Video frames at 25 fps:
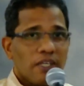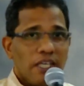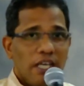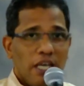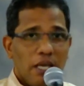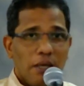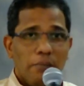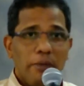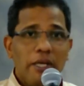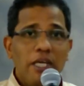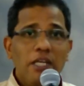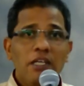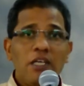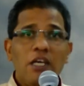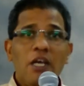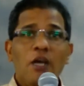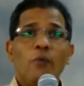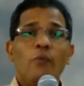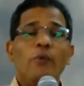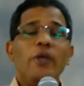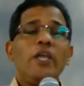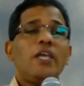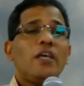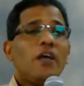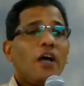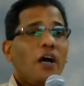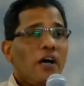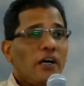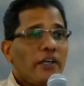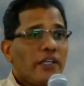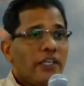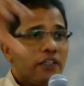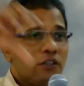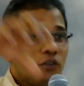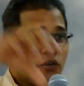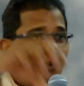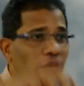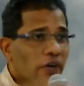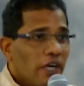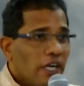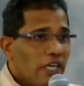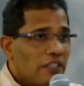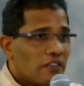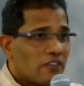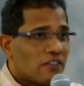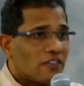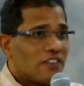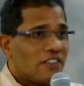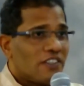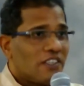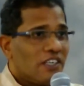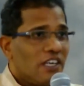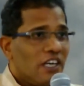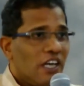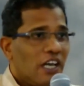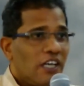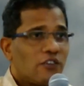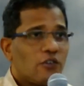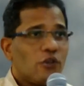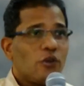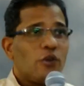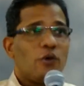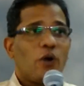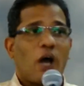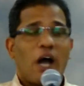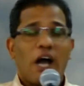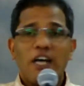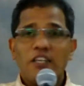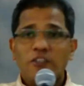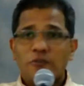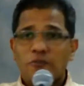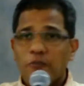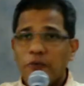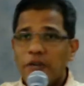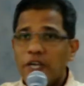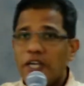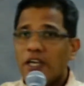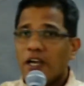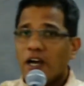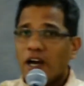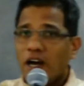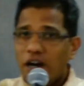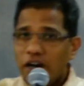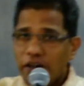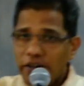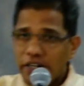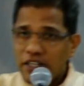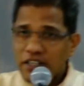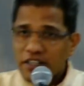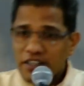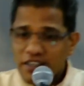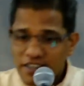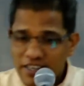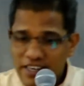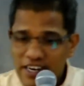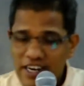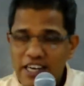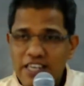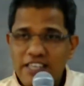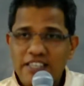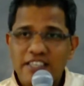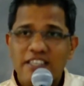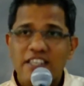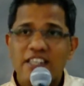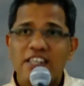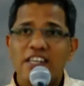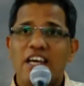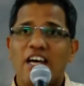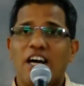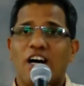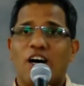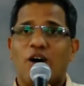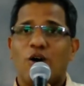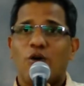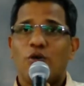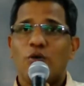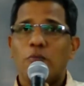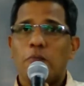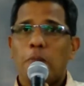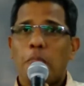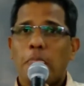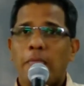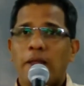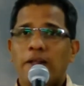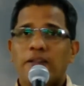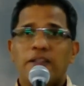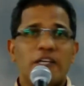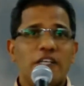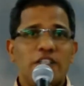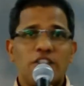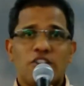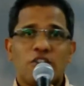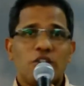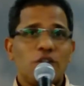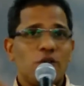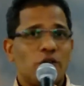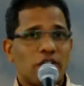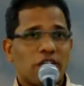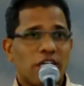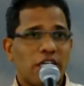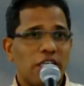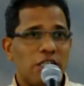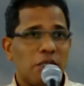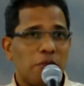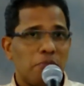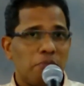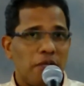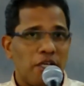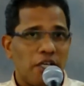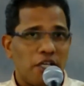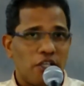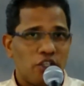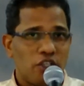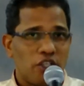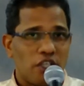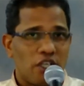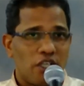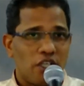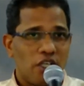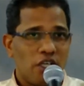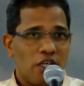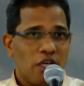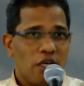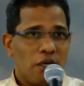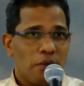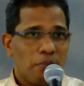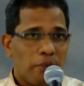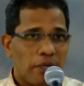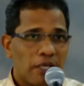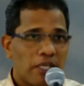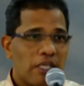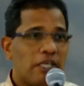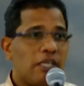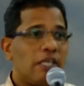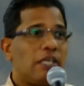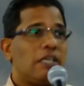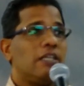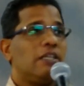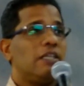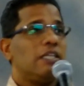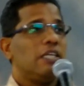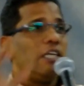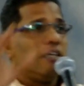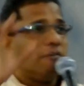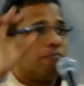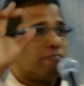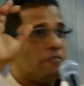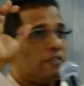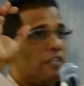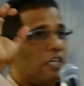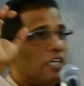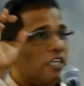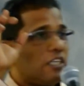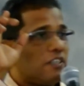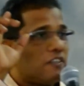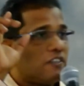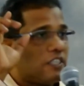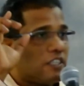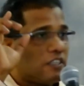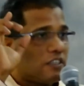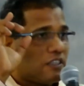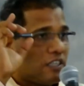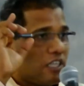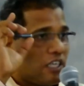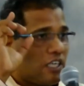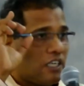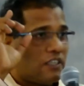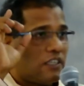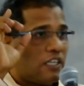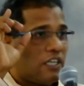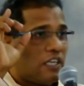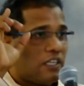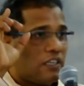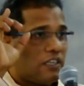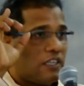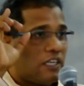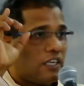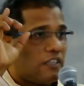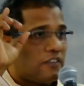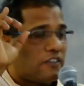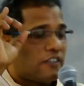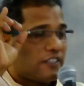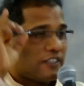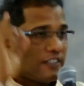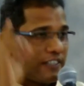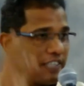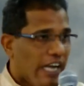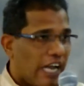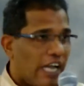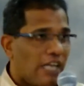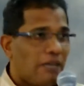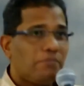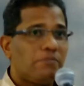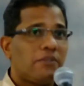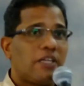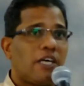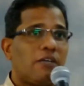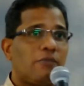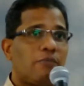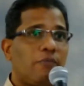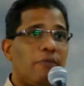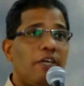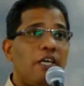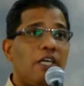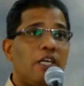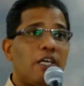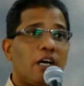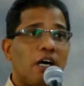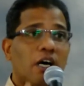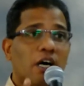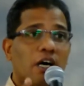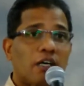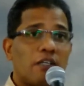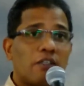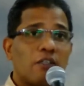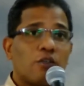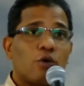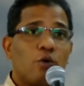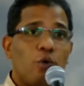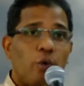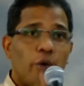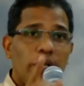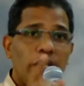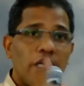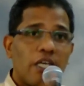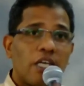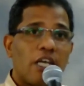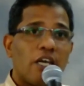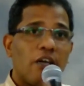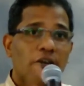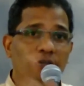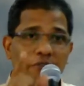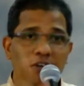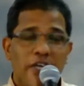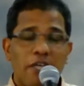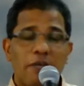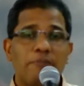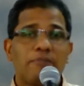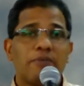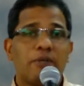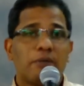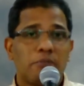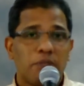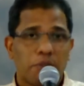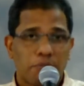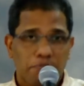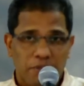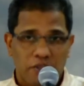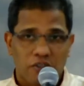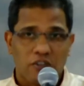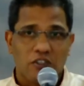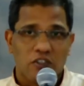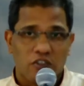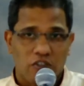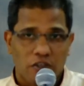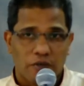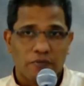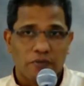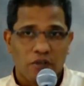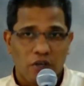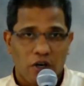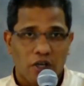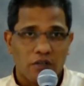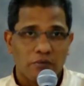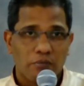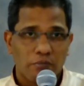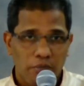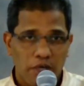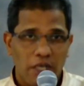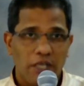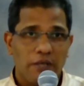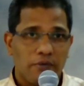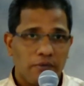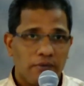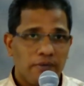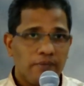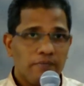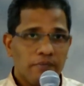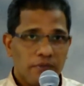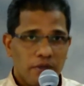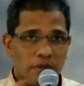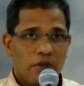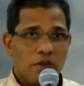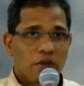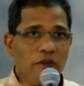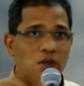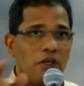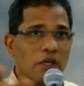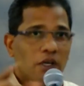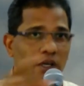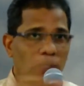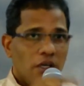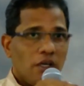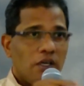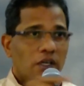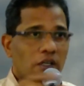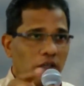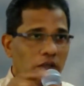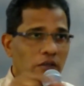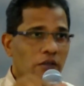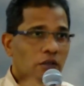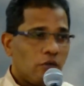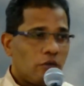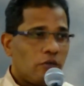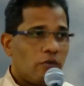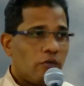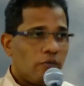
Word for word: Amen. We are in Christ. And so as we are in Christ now, there is no condemnation. But if there is a there, there there is a time that we are going away from the presence of God, believe, no, you know,